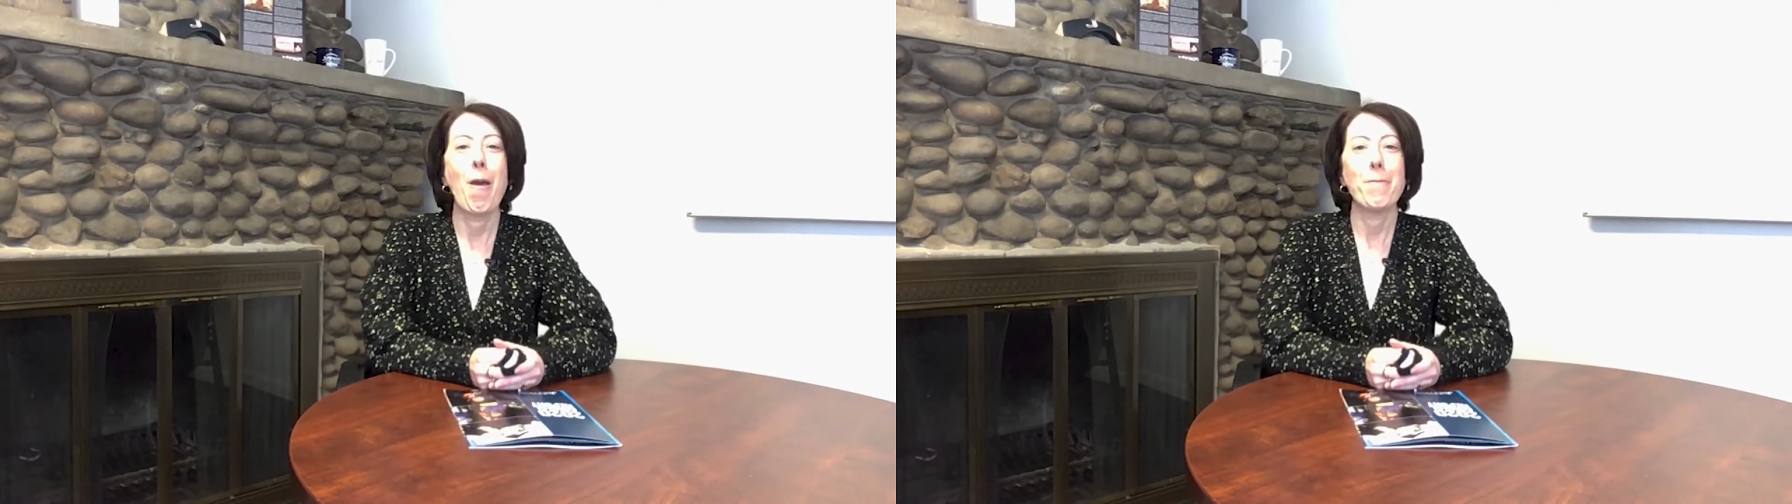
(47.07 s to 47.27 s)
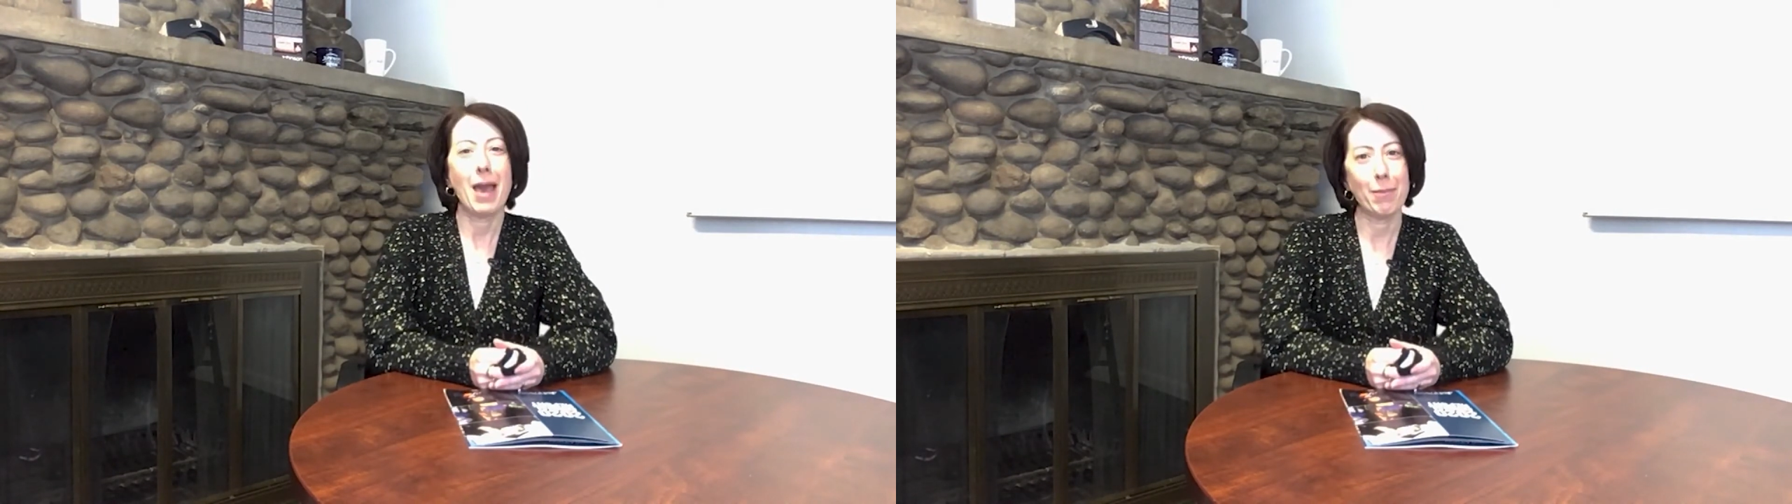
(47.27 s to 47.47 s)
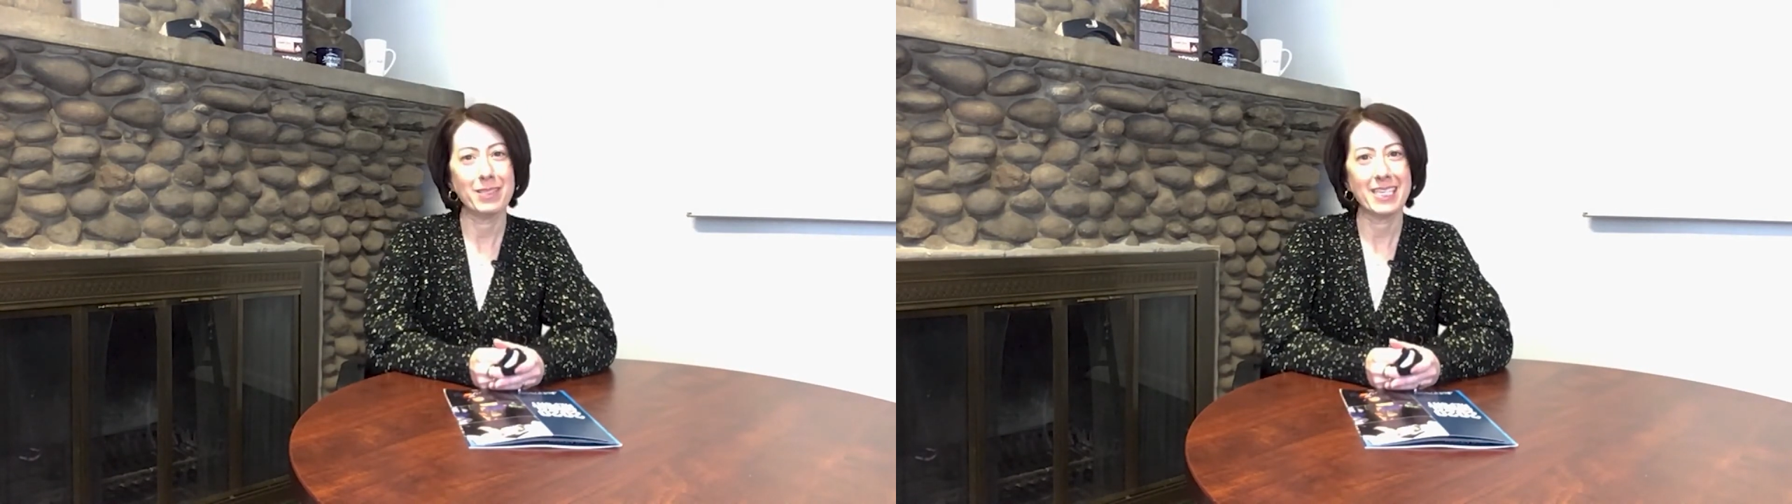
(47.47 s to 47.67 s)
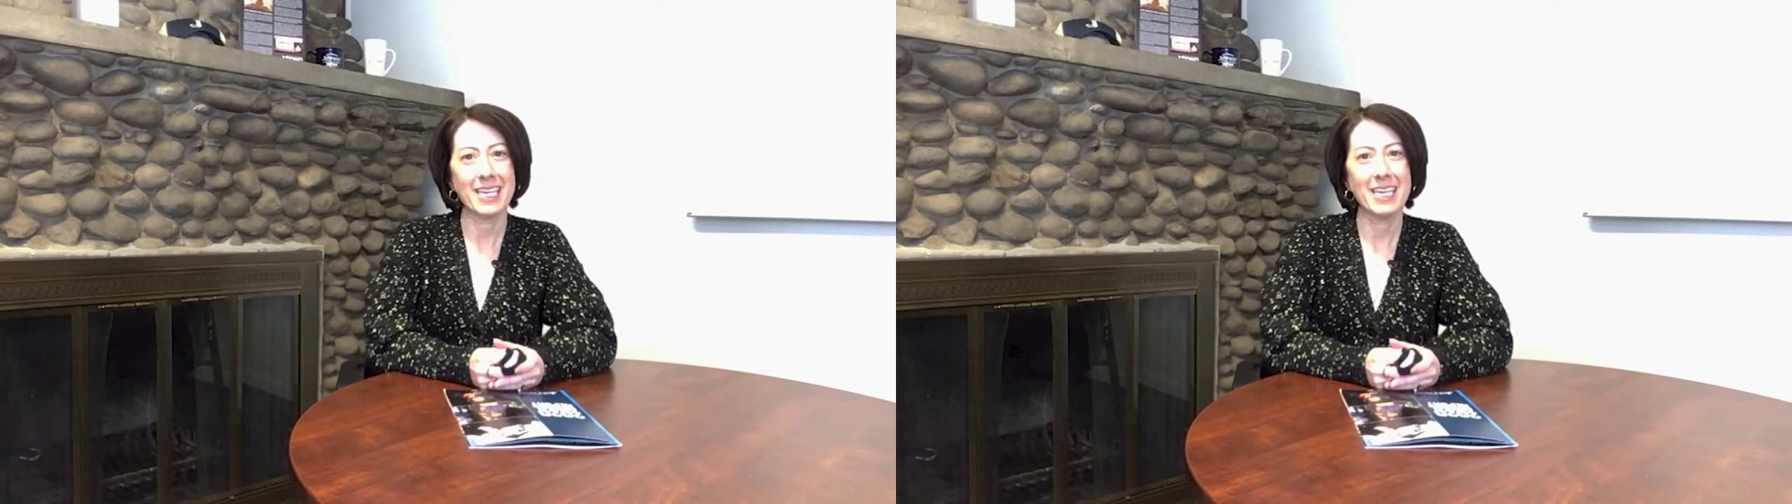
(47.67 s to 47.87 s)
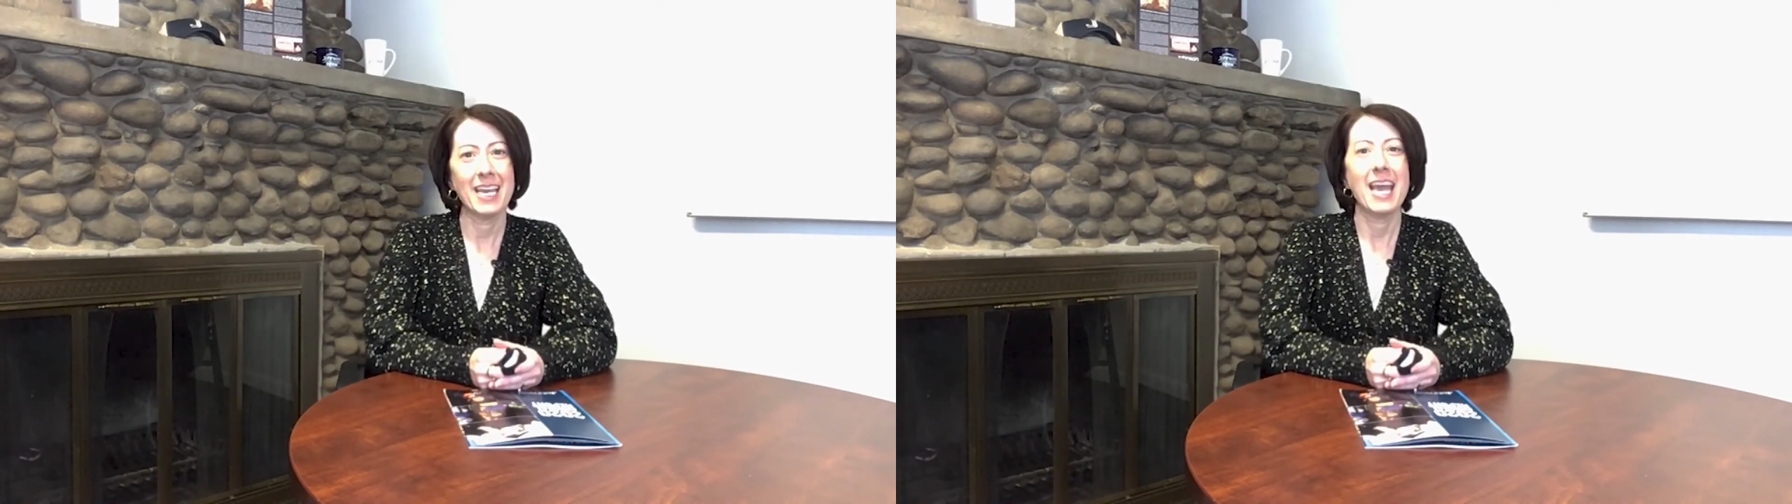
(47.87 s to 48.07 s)

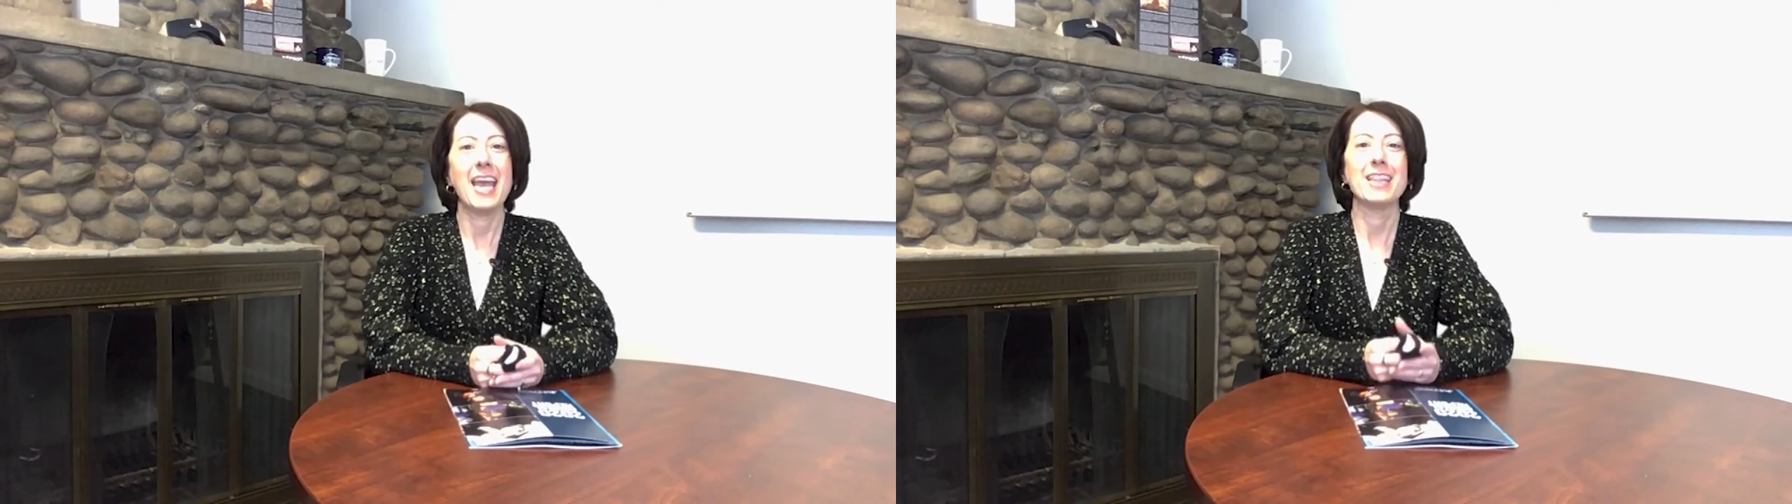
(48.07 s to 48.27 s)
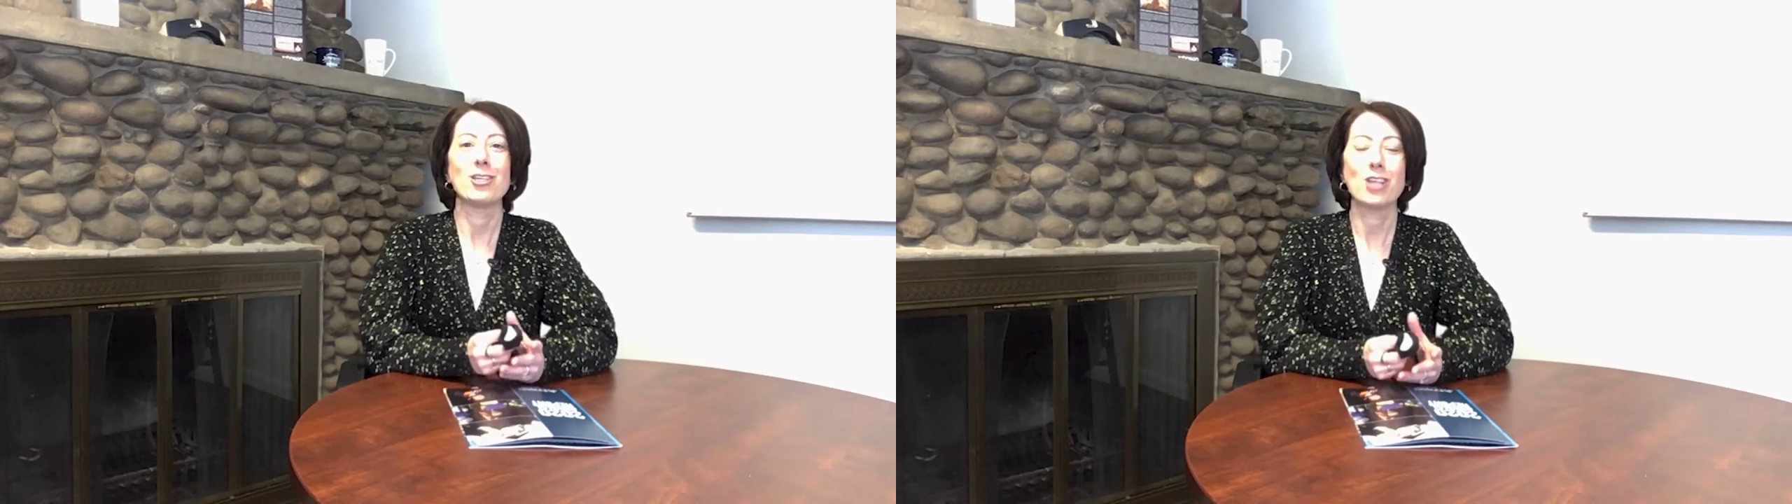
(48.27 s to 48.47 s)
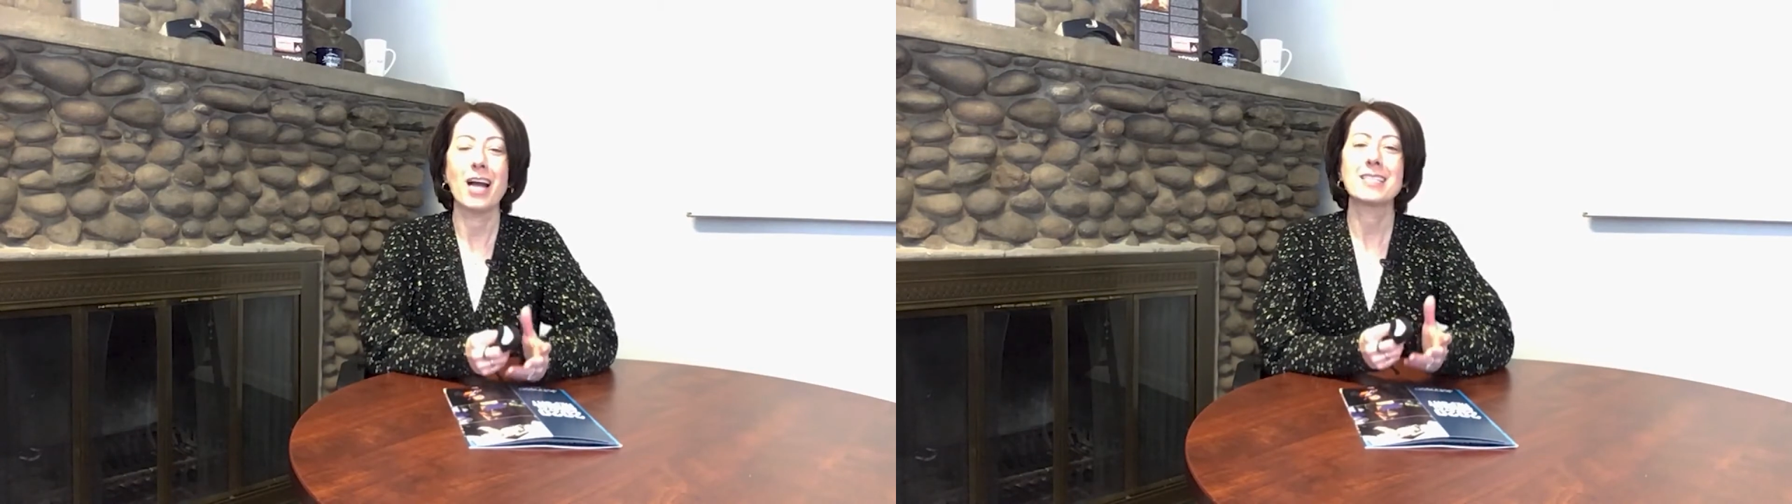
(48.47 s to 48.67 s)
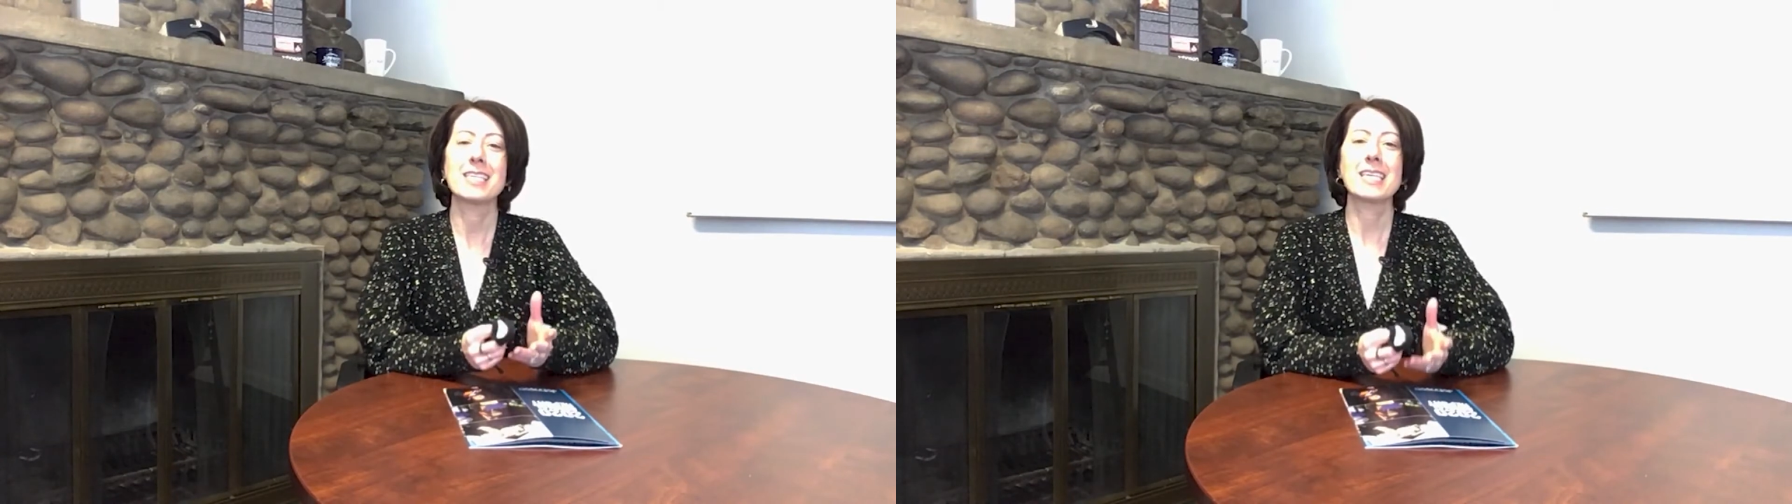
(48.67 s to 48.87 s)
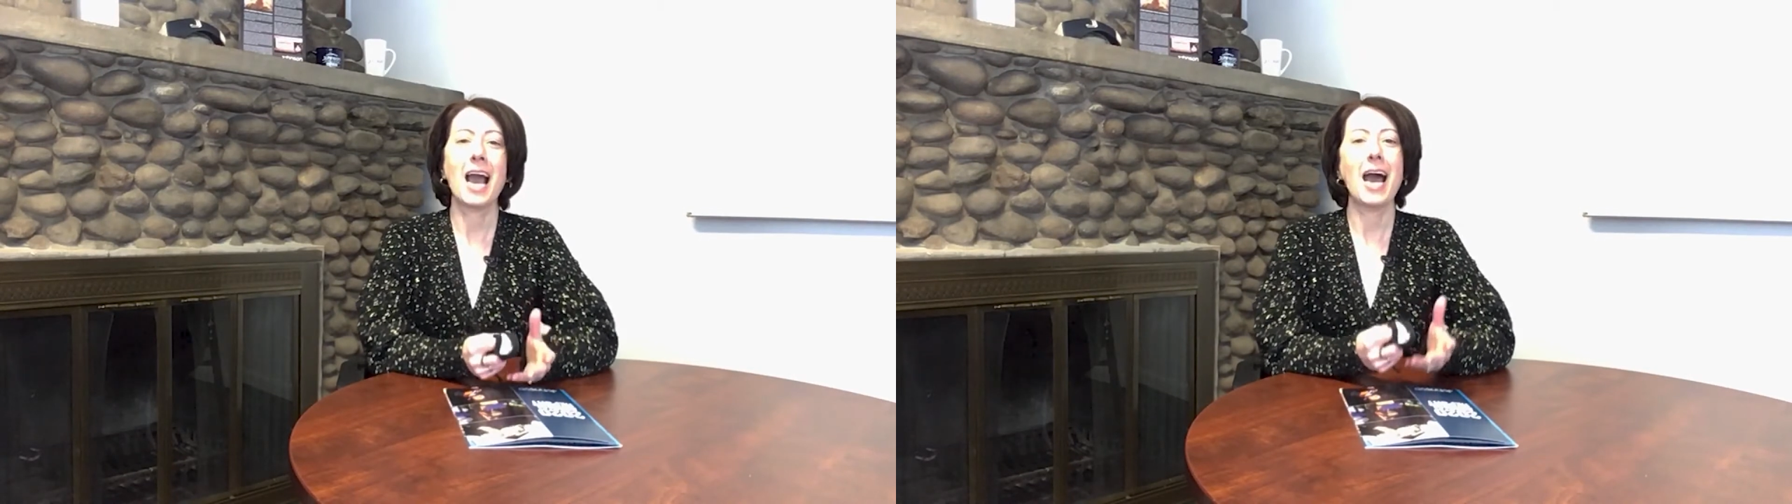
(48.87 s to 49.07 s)
Pepsi, and the
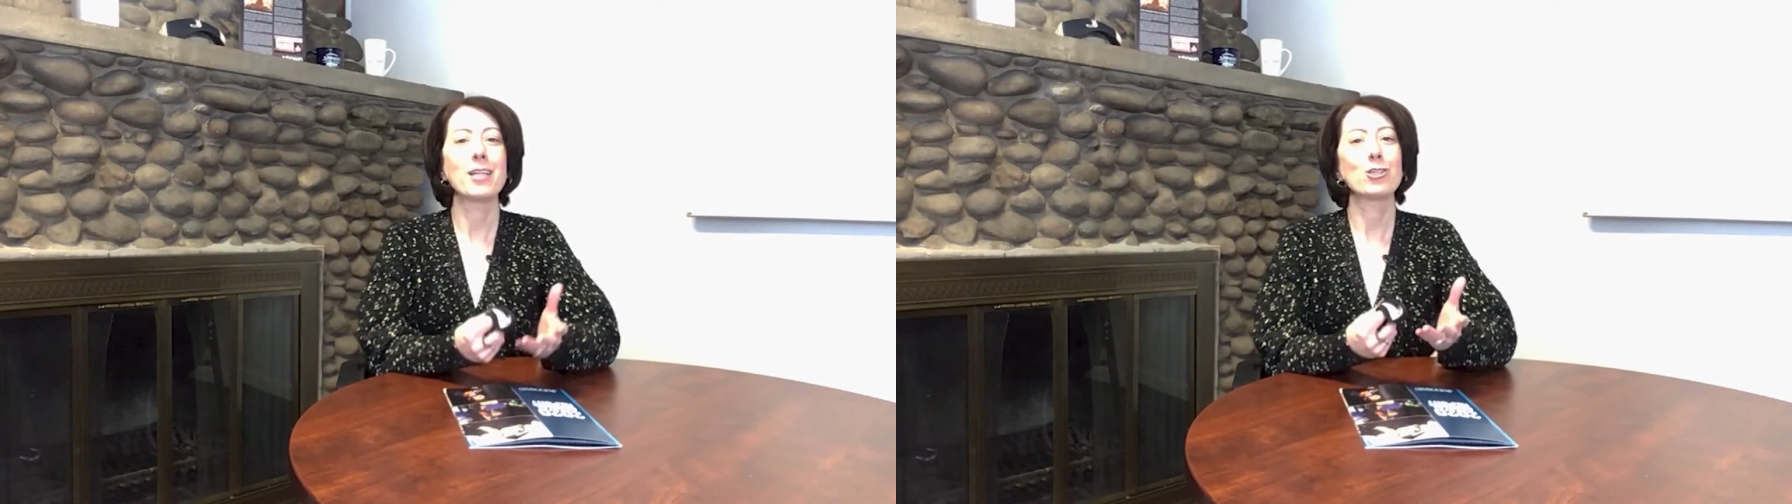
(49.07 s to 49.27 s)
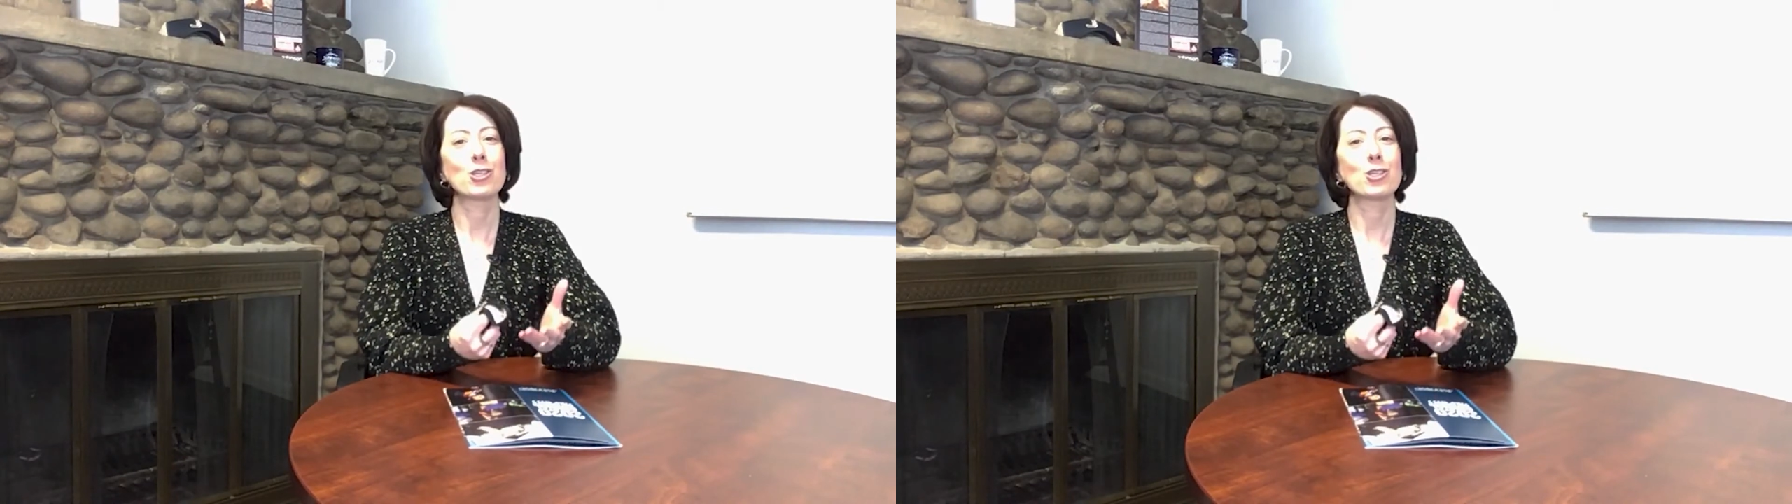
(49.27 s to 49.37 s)
Johnson College